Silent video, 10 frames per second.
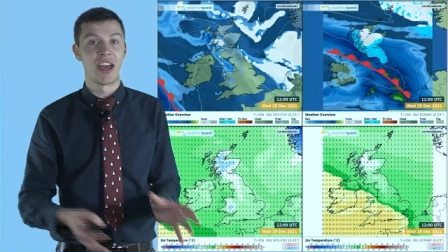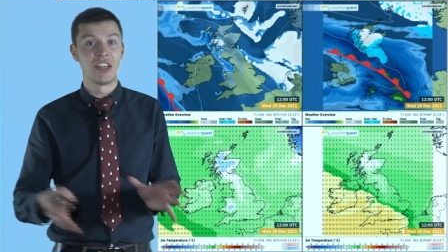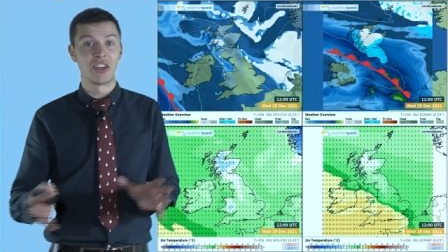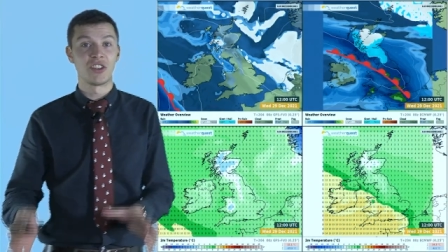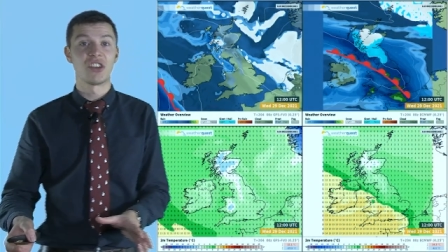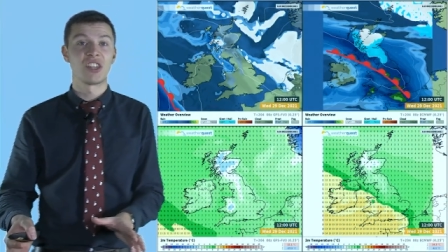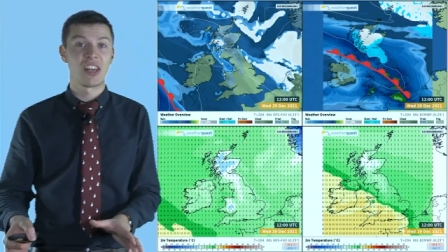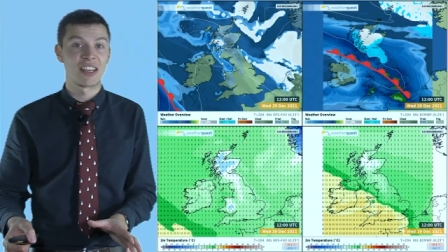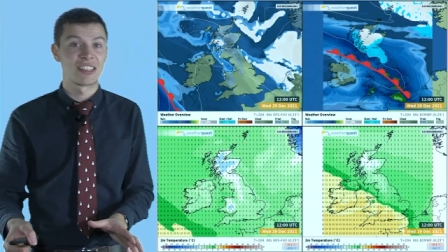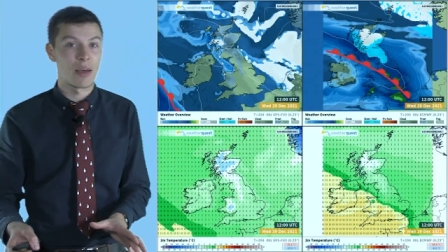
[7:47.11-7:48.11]
And you can just see an
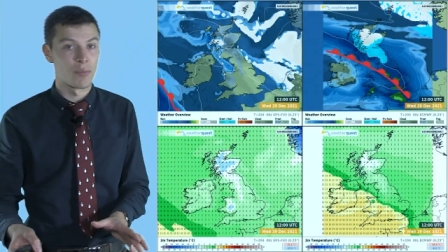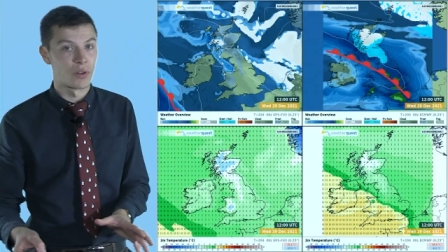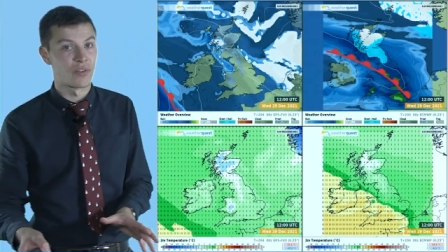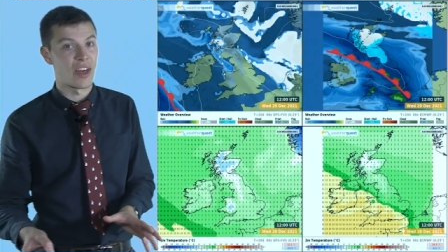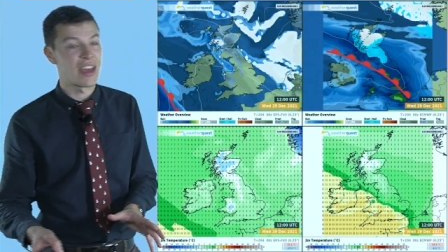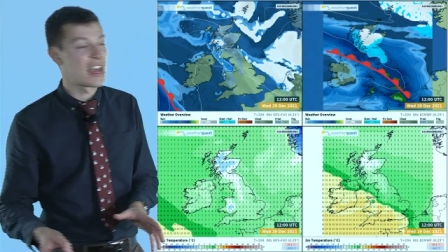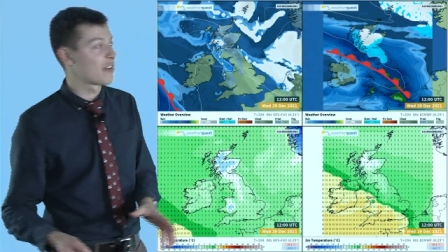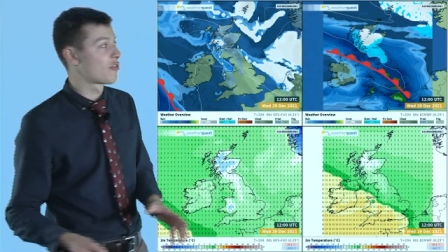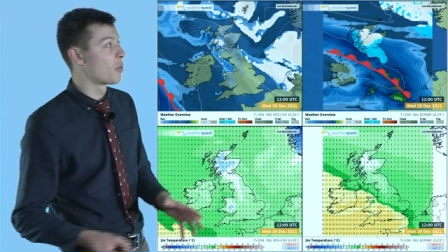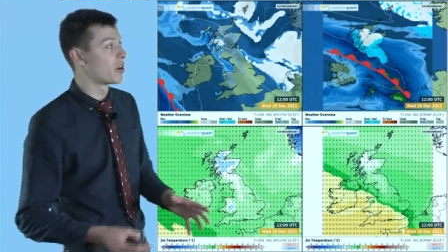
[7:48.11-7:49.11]
example of that here
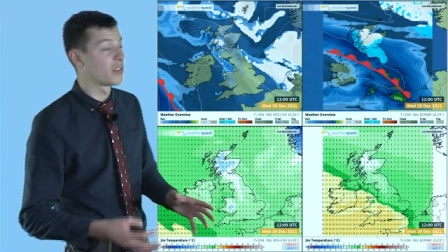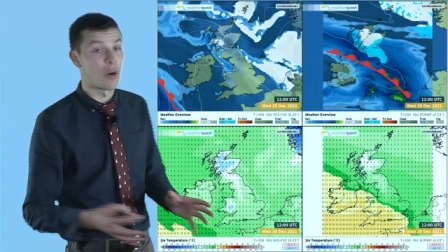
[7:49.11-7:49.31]
from a